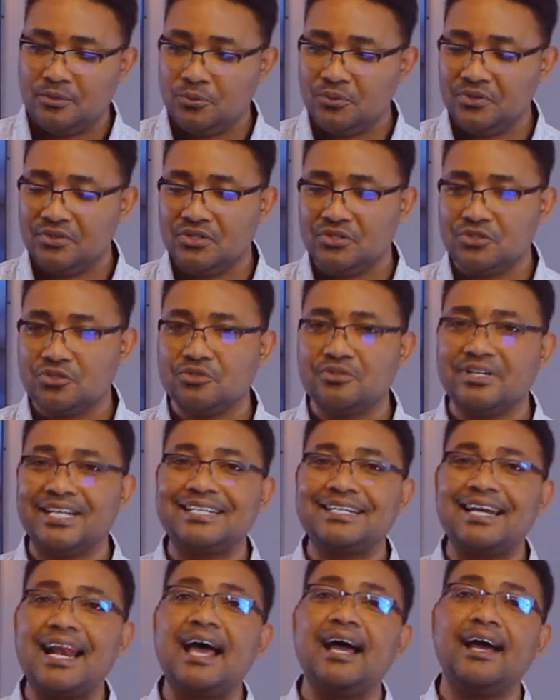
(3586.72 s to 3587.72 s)
with this
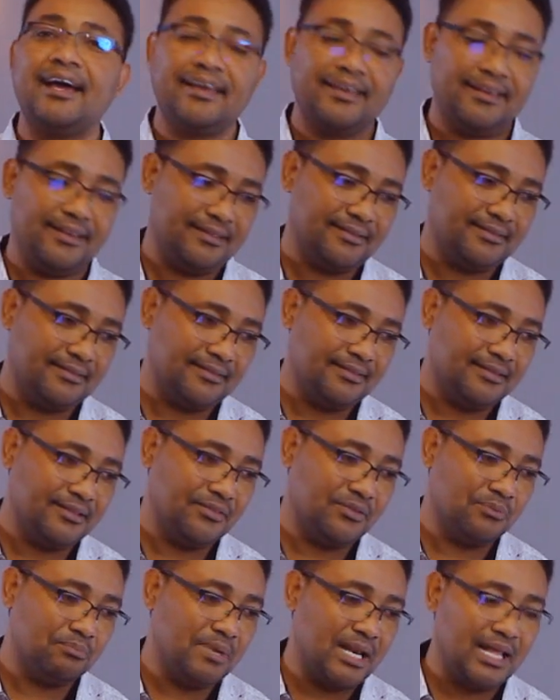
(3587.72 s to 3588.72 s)
great lie
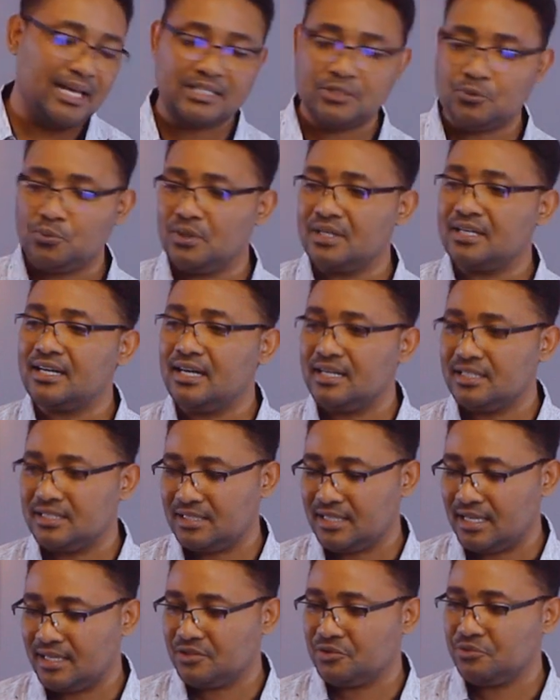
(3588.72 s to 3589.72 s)
that the blacks were
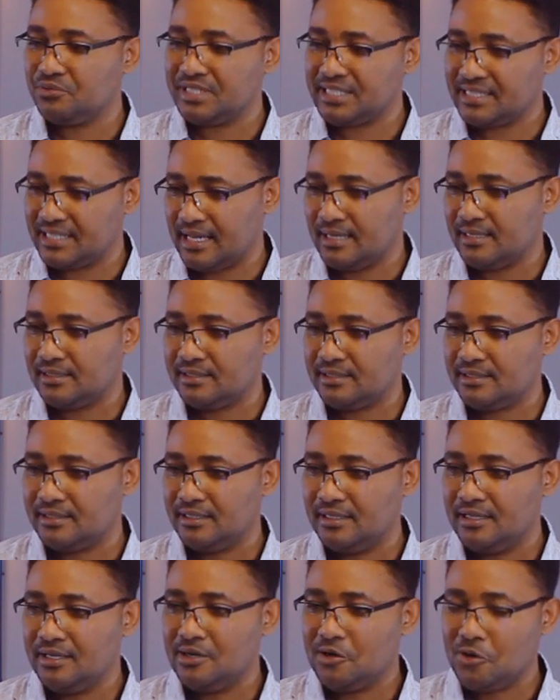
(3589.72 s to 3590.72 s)
cursed as a result
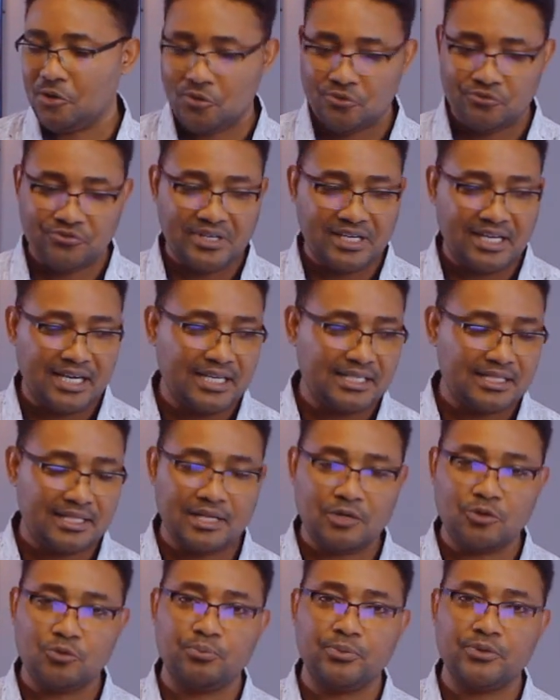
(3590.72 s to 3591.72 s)
of the curse
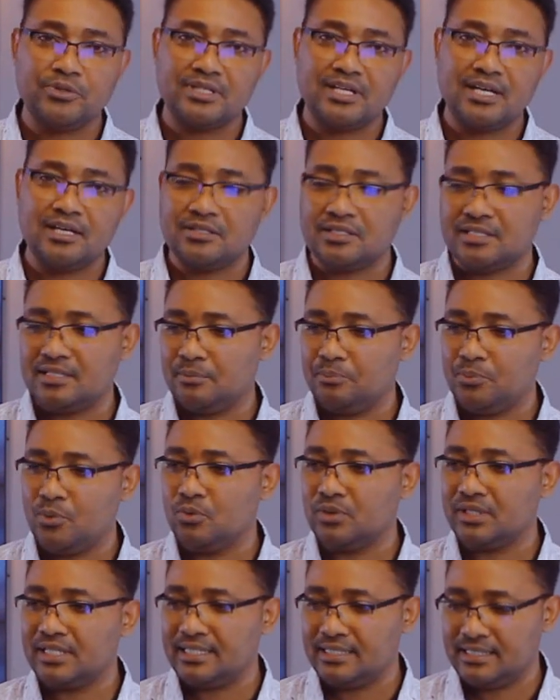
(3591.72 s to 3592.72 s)
that was pronounced
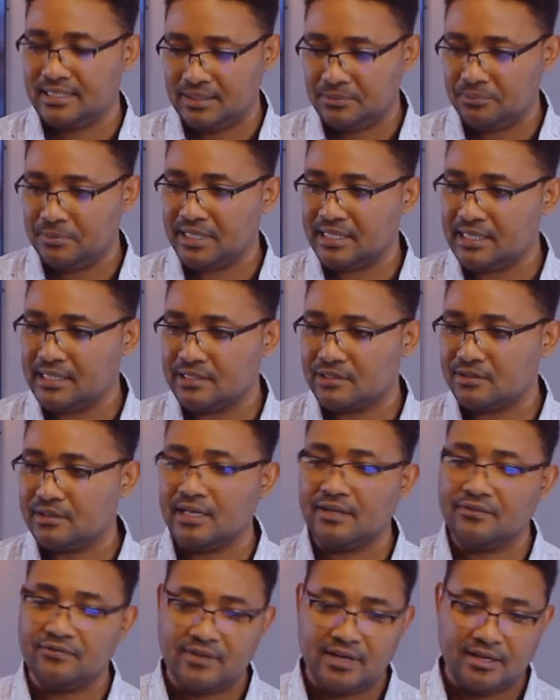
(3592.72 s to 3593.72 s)
upon Canaan by his
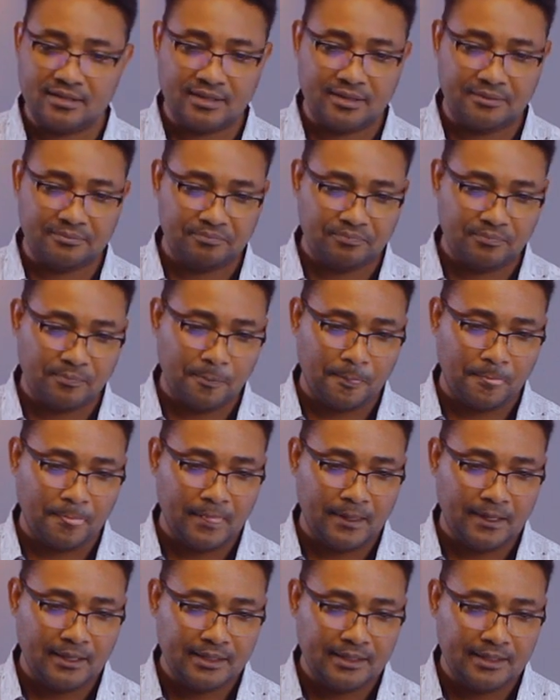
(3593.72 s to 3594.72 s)
grandfather.
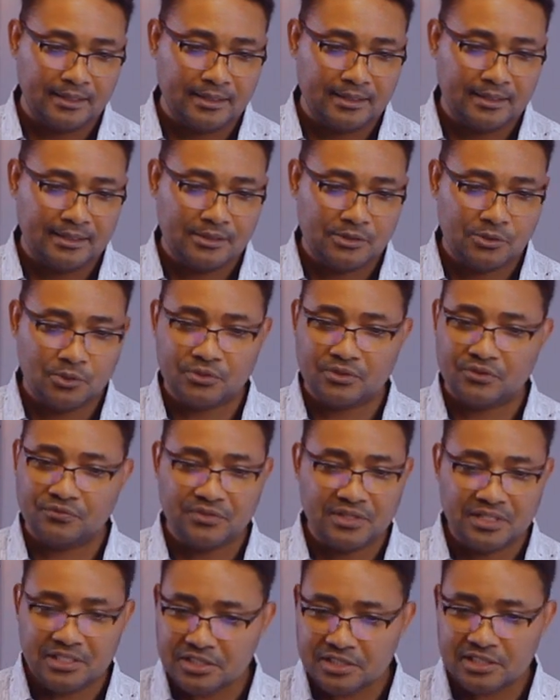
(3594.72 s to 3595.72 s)
So the
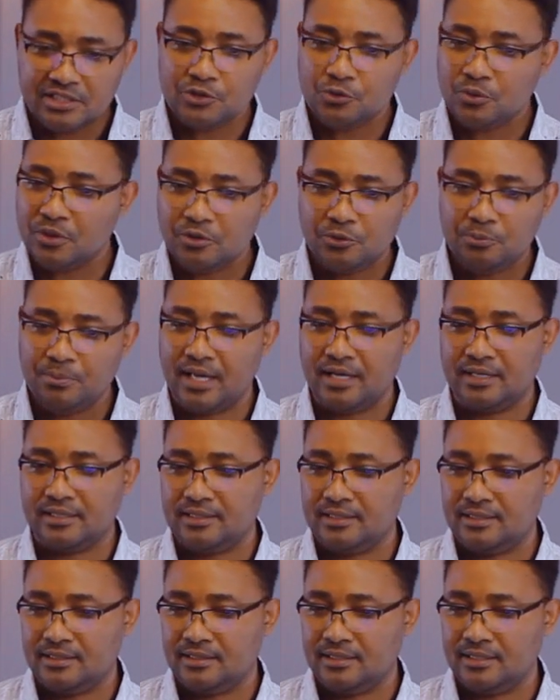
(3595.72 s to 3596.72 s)
Phoenicians were not black.
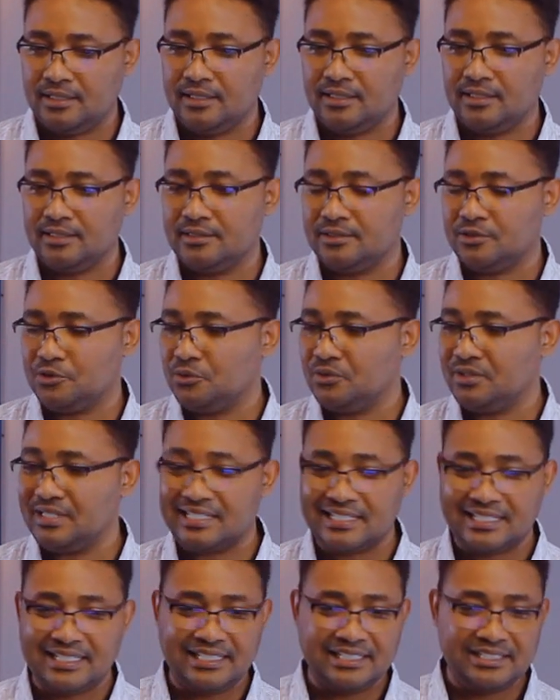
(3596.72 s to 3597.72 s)
So
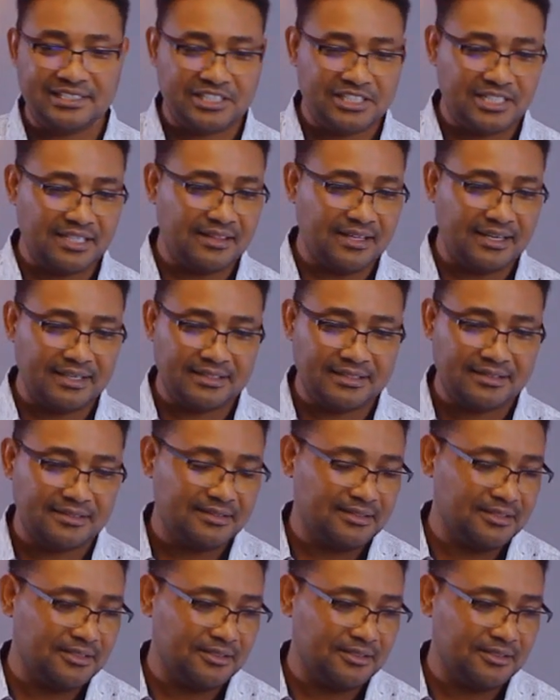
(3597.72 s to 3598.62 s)
this clincher that,